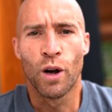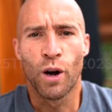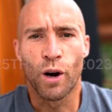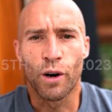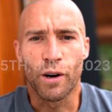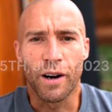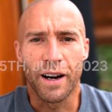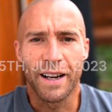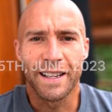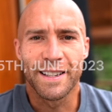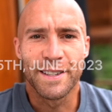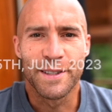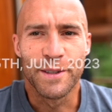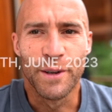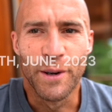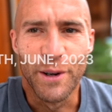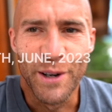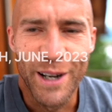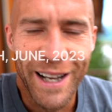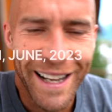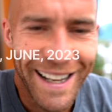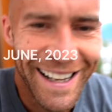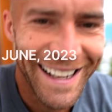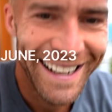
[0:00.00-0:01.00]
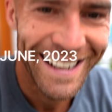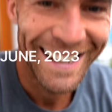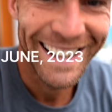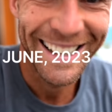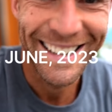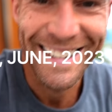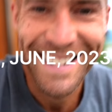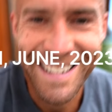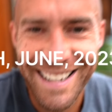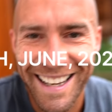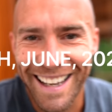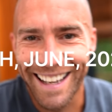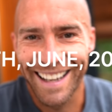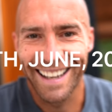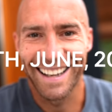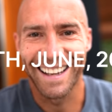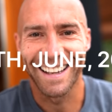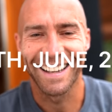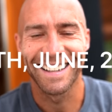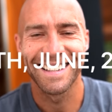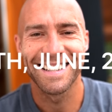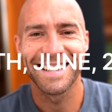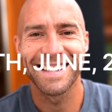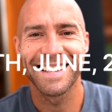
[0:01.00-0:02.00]
All right, so it's
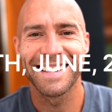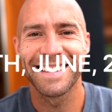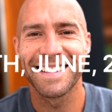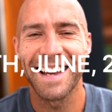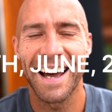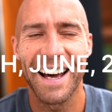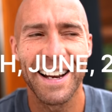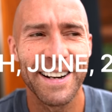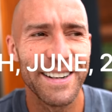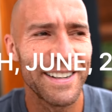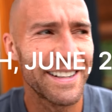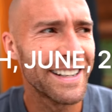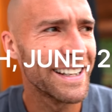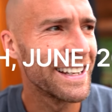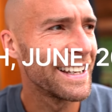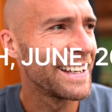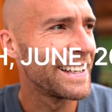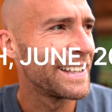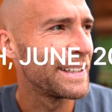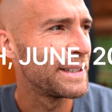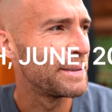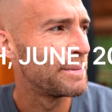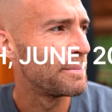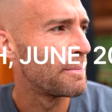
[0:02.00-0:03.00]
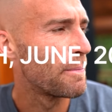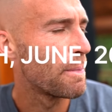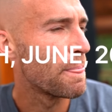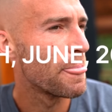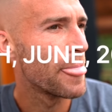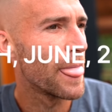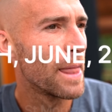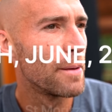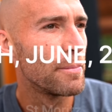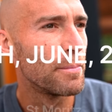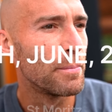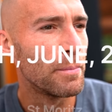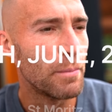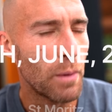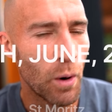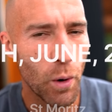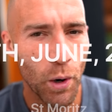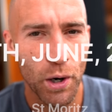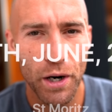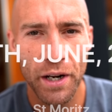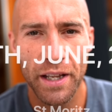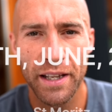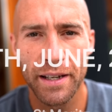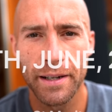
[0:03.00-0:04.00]
a Saturday
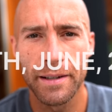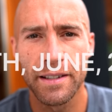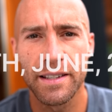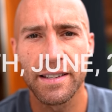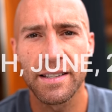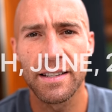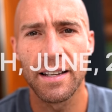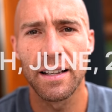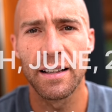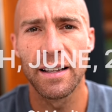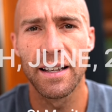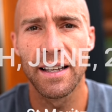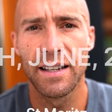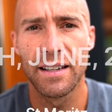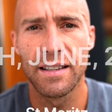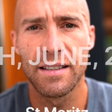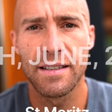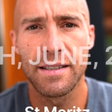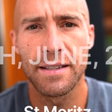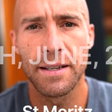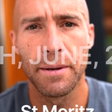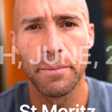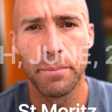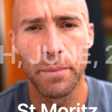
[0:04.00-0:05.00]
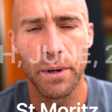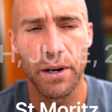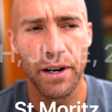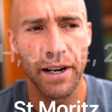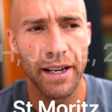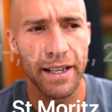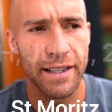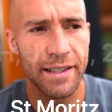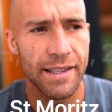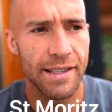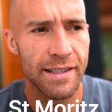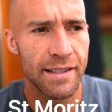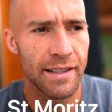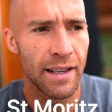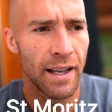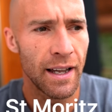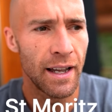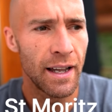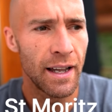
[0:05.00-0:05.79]
morning, still in St. Moritz.